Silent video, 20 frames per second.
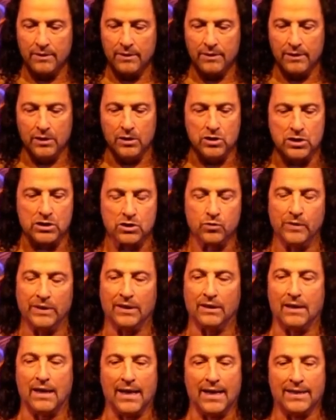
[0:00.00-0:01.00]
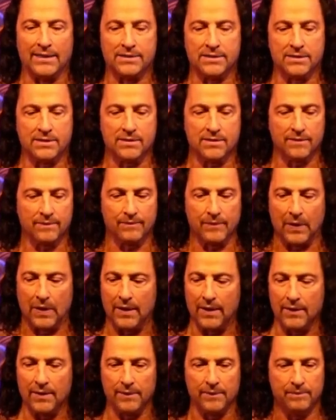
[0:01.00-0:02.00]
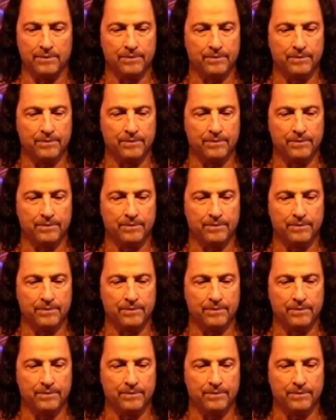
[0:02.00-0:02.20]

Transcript: you just realize um,